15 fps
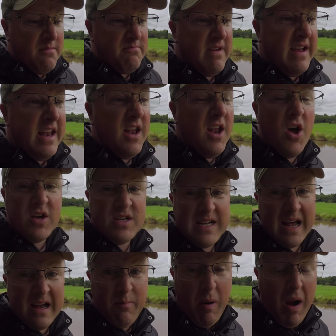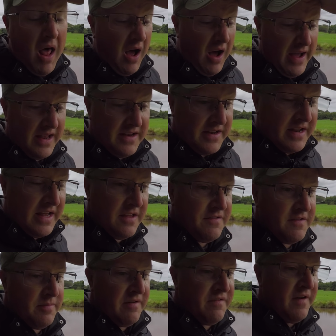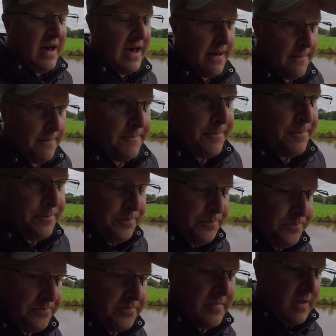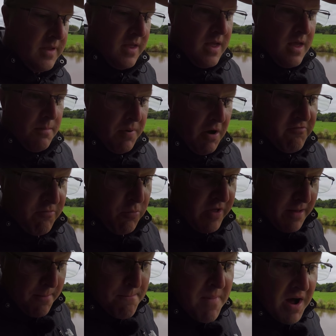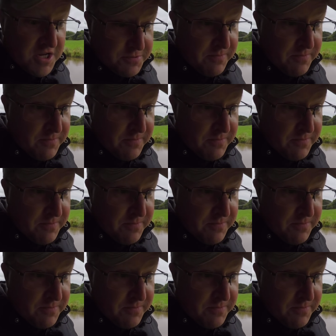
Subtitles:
looks like ply underneath, to be fair, but with a much